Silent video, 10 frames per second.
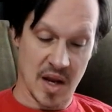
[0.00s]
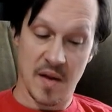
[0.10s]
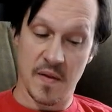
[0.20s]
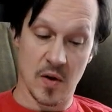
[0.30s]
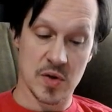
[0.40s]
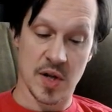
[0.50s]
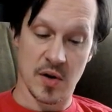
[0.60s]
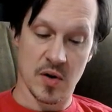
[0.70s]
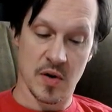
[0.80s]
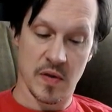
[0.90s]
Those on
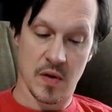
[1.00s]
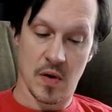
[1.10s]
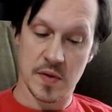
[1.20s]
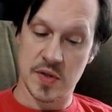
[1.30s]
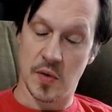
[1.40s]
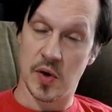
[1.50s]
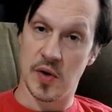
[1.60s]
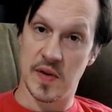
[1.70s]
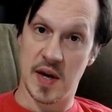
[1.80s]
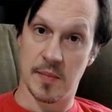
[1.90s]
earth also heard
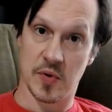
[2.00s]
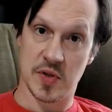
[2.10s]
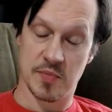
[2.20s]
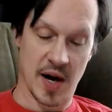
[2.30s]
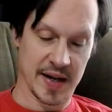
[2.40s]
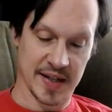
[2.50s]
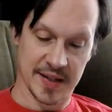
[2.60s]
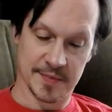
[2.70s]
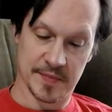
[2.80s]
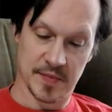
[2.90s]
the emperor's bragging.
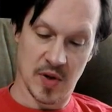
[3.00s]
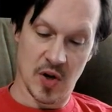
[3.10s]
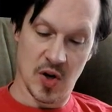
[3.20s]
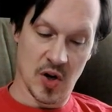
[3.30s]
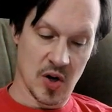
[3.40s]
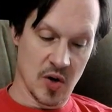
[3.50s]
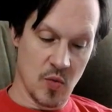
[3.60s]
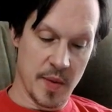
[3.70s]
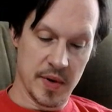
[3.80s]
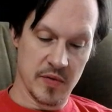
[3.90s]

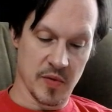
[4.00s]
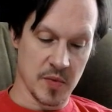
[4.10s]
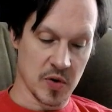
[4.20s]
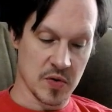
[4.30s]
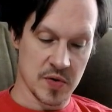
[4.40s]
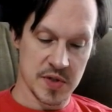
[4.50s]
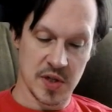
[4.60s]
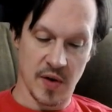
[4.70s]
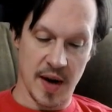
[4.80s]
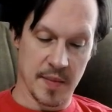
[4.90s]
Women, from girls to
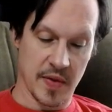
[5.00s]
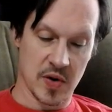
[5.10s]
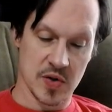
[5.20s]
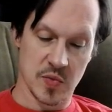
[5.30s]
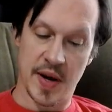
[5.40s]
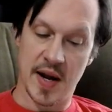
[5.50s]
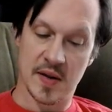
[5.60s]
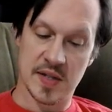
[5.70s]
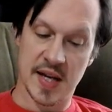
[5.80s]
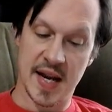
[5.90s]
grandmothers, went out
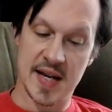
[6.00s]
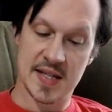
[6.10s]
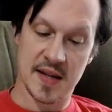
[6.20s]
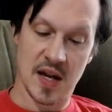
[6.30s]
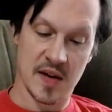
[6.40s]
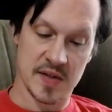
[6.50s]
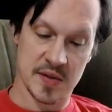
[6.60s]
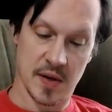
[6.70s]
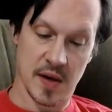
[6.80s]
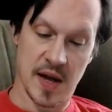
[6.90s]
to gaze at the
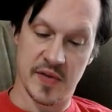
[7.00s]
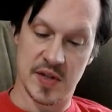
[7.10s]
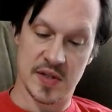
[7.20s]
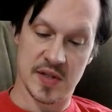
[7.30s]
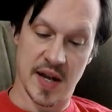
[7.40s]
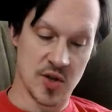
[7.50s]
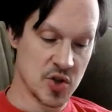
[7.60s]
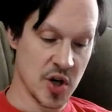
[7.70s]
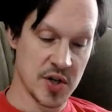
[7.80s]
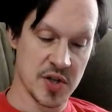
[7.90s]
heavens and
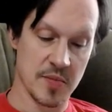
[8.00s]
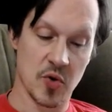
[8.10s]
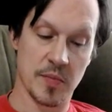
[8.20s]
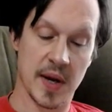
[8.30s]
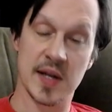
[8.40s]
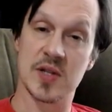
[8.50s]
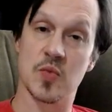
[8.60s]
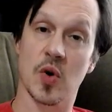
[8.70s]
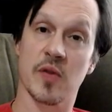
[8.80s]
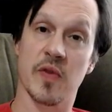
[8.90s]
judge the moon maidens'
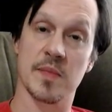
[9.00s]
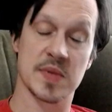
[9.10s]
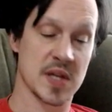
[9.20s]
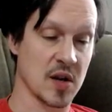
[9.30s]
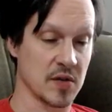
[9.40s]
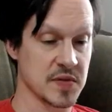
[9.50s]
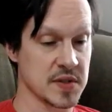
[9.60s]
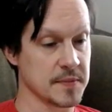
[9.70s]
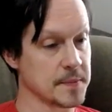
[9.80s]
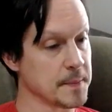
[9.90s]
work for themselves.
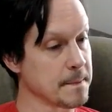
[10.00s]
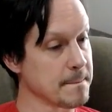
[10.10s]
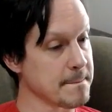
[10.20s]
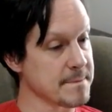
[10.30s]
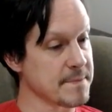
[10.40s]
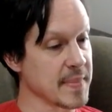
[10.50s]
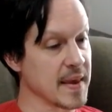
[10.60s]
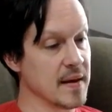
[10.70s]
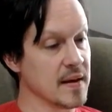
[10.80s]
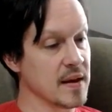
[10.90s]

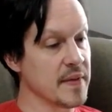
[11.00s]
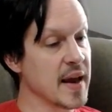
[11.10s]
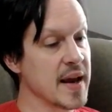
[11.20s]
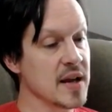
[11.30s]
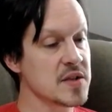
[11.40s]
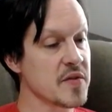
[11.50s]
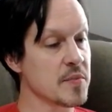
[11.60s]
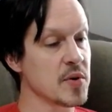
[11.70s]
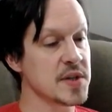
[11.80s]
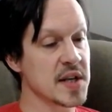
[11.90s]
In the hands of the
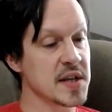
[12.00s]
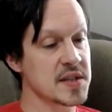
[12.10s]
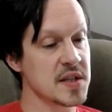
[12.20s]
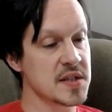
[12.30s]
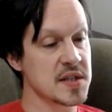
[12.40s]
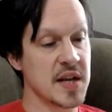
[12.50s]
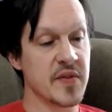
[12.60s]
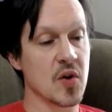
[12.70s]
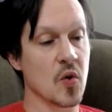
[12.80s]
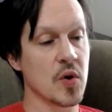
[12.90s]
princesses,
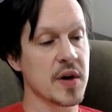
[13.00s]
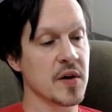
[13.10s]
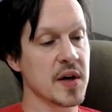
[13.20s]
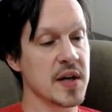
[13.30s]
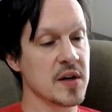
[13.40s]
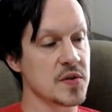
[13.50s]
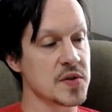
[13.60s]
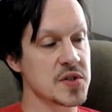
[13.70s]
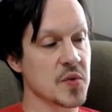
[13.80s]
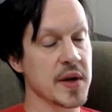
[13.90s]
even ordinary needles
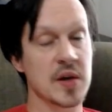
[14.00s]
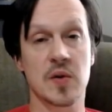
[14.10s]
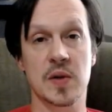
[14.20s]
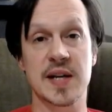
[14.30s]
twinkle like